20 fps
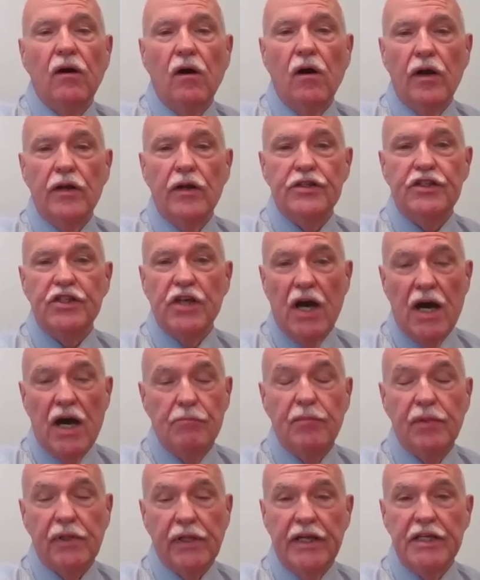are
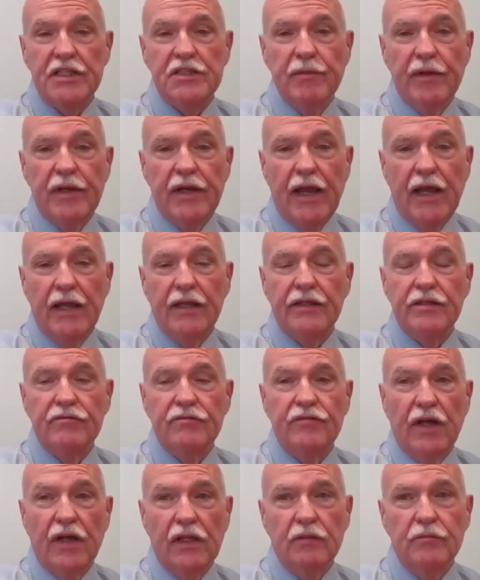job placement and
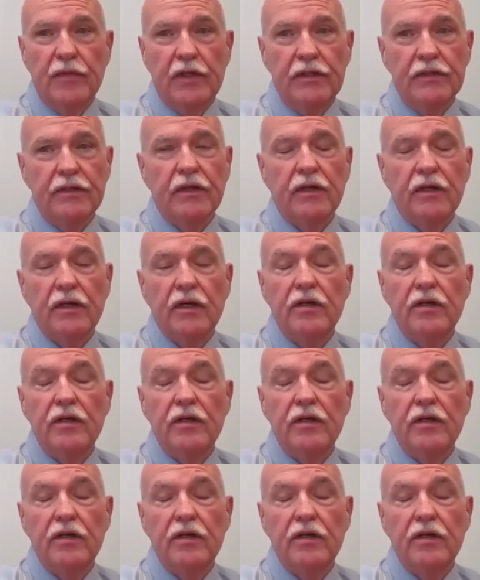development,